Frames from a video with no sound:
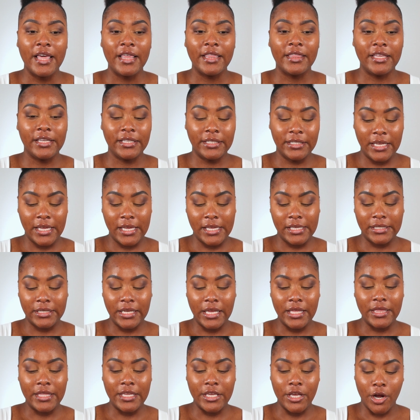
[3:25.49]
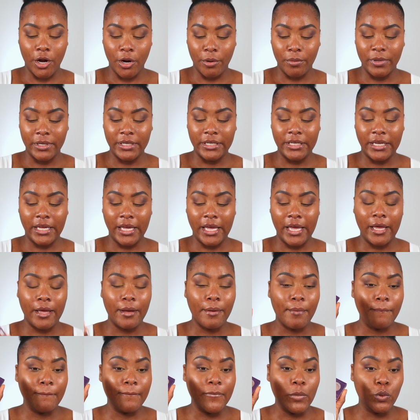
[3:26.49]
This is the Urban
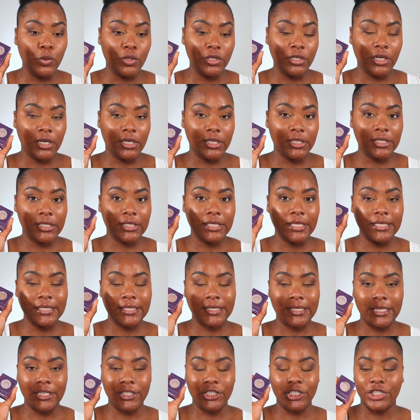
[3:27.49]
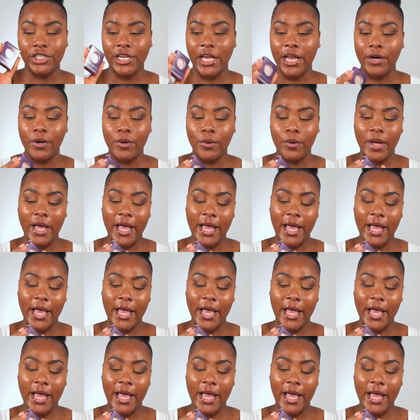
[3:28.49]
Decay Moon Dust single shadow,